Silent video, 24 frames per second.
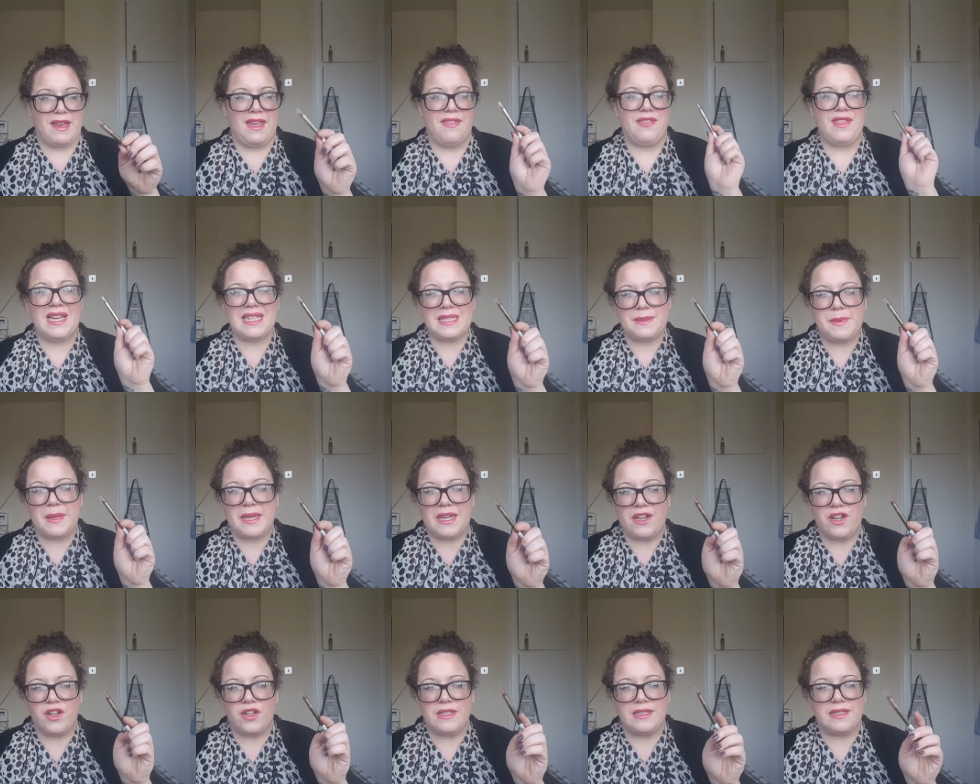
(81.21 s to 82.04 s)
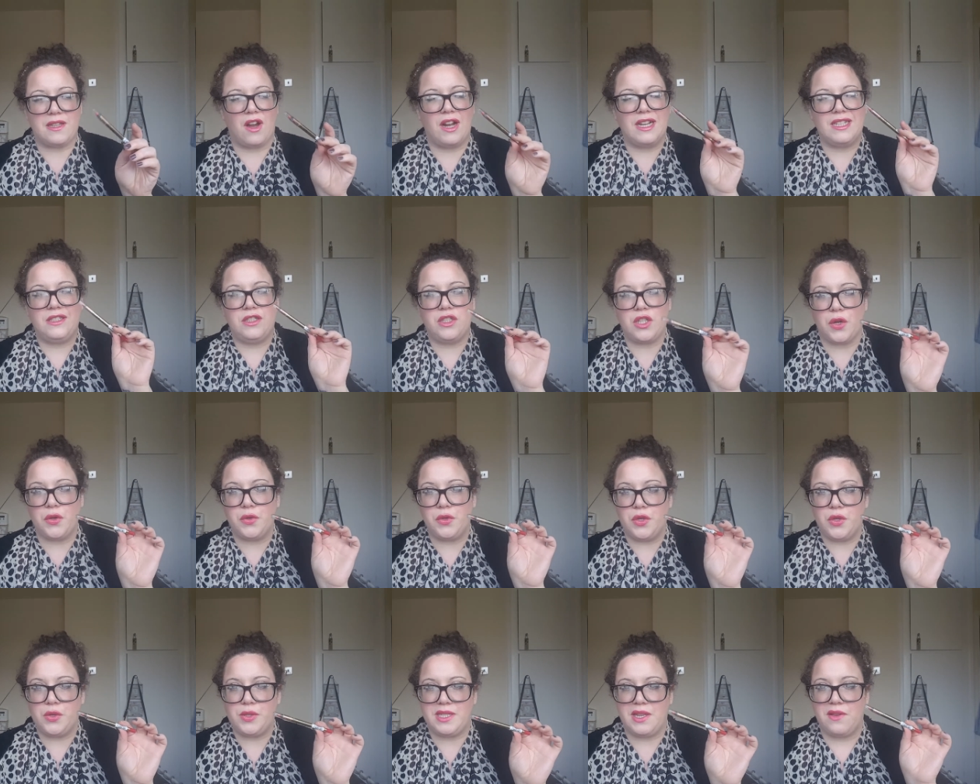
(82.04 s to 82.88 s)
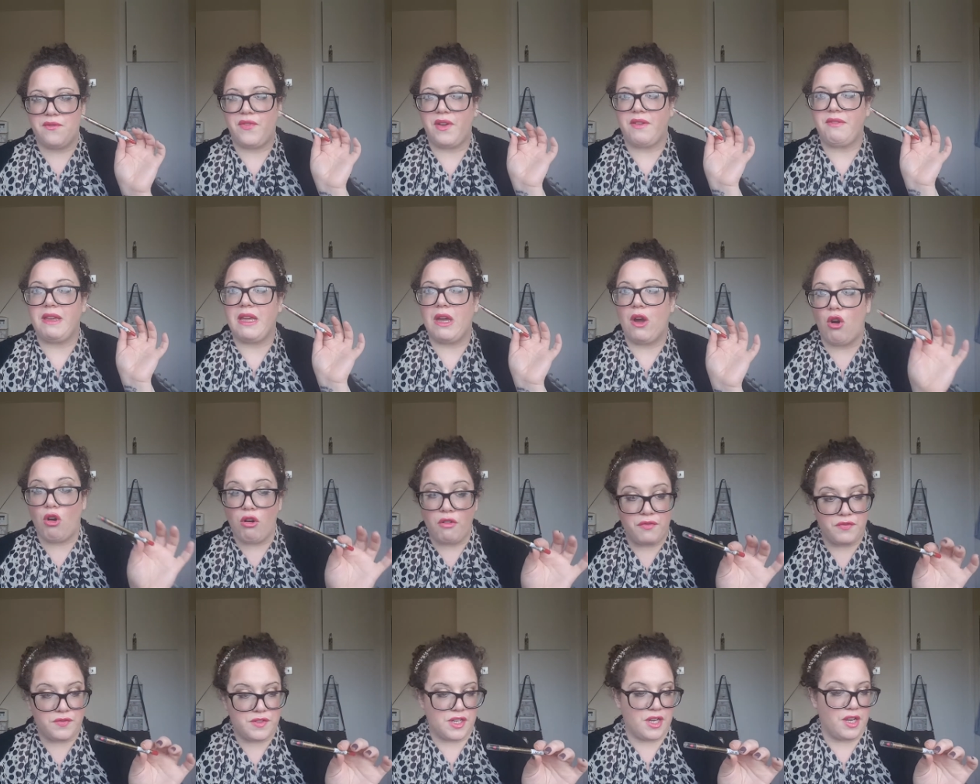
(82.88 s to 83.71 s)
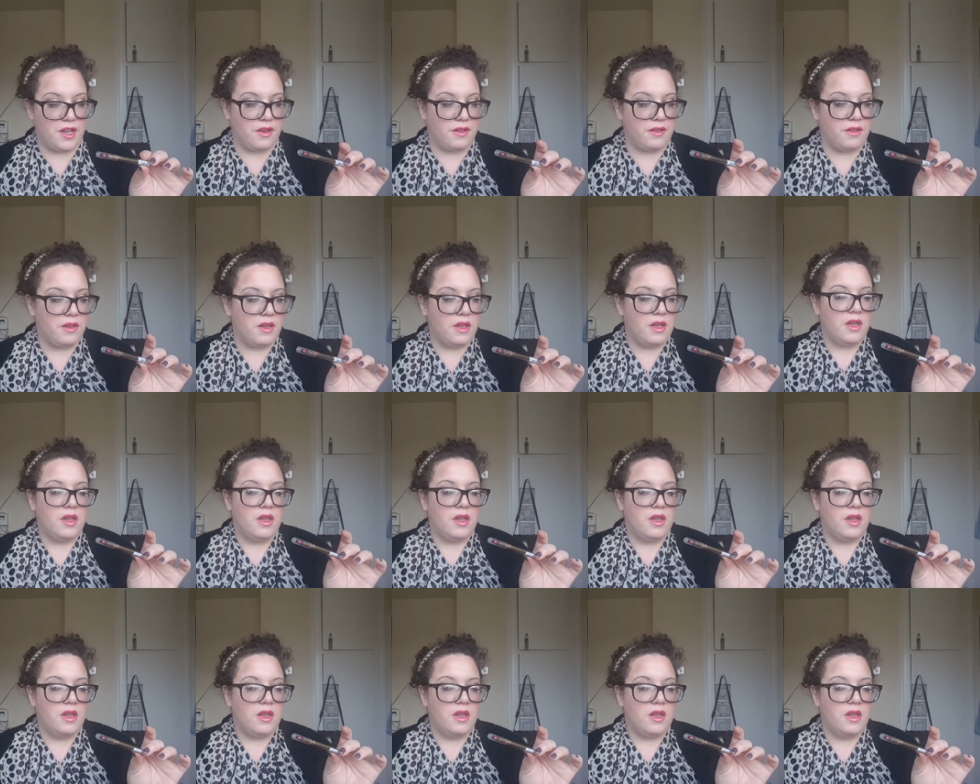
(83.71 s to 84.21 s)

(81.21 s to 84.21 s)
And that's because I don't use it very often.